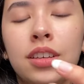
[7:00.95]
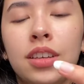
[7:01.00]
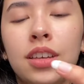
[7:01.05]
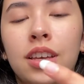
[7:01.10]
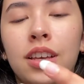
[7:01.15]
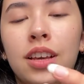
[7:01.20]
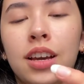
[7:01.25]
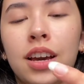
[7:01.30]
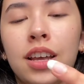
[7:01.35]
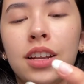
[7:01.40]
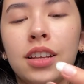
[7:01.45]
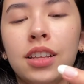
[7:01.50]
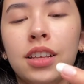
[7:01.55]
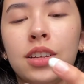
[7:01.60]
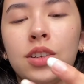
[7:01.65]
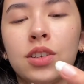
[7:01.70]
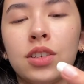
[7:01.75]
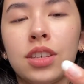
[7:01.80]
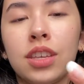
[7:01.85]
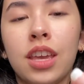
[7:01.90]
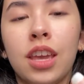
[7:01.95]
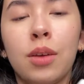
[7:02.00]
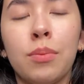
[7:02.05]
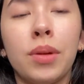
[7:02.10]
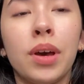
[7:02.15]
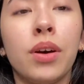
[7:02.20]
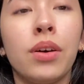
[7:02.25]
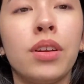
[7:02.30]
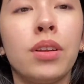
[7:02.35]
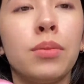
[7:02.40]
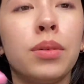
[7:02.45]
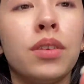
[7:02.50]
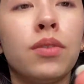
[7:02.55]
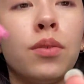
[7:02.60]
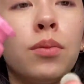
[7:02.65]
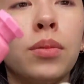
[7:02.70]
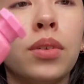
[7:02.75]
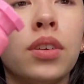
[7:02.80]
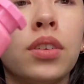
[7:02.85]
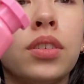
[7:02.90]
It kind of like just came out in a bit of
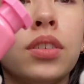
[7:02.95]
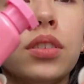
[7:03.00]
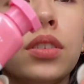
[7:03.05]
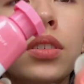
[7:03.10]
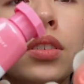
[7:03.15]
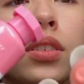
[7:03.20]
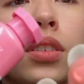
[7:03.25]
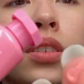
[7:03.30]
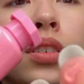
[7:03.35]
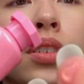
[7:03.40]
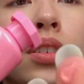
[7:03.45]
a burst.